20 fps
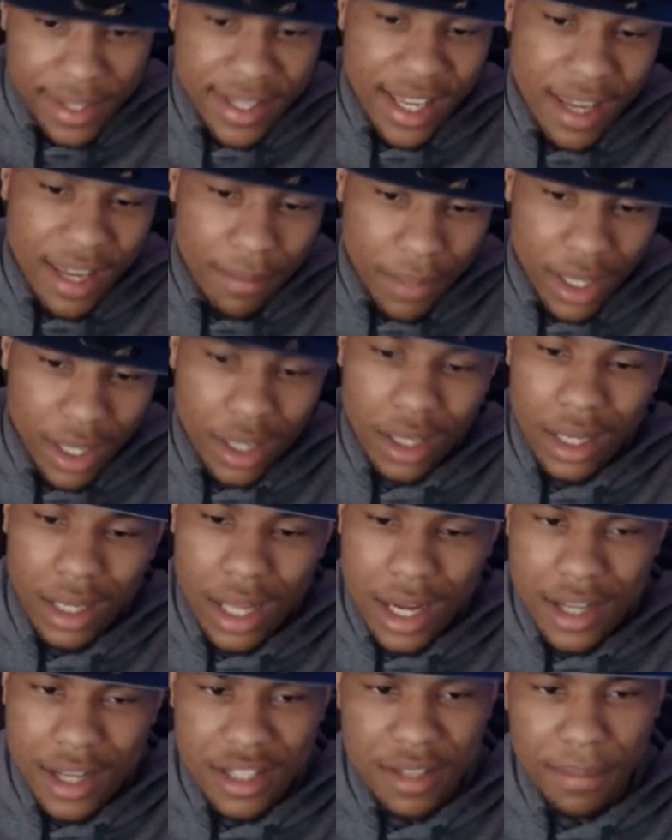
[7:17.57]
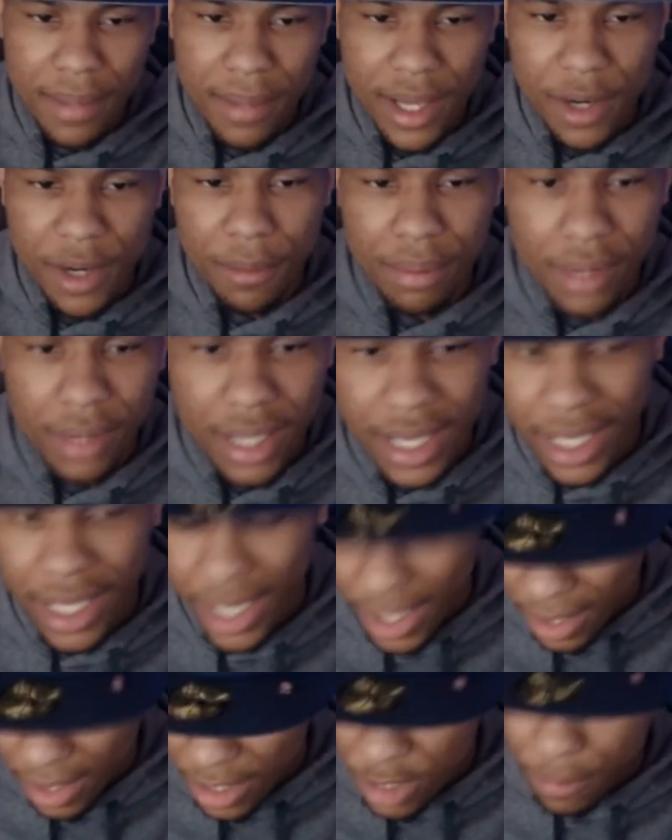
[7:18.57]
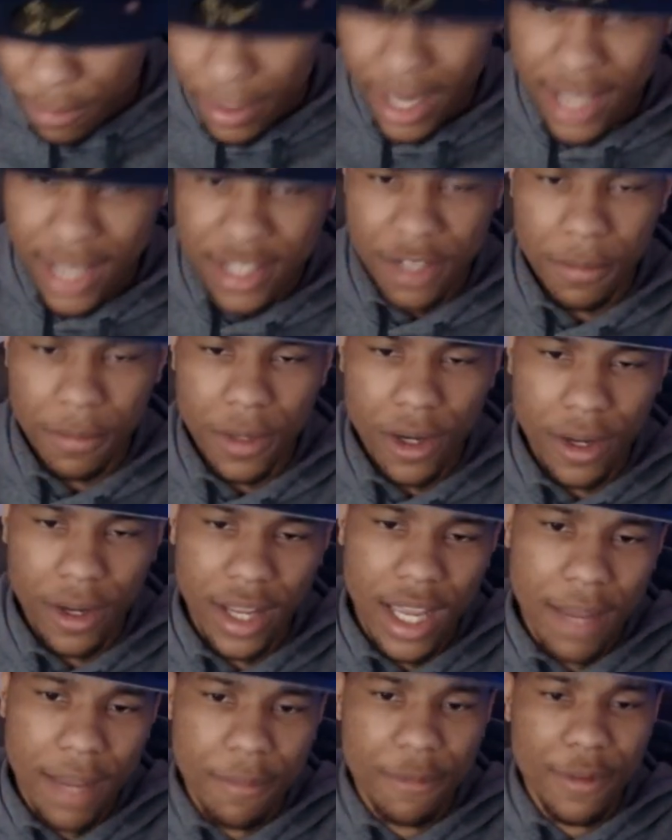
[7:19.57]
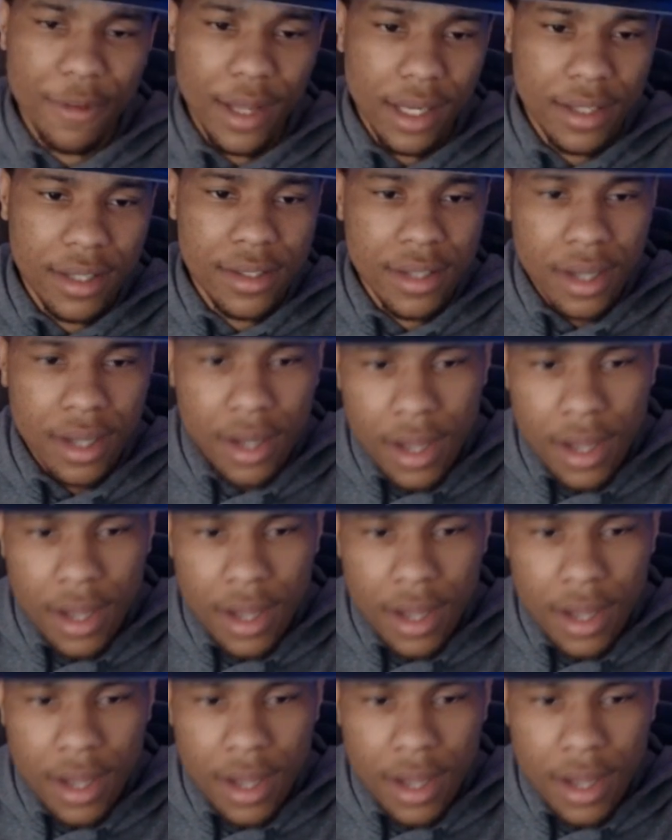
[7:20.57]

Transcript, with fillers: Heat money line is the better play in this basketball game, fellas.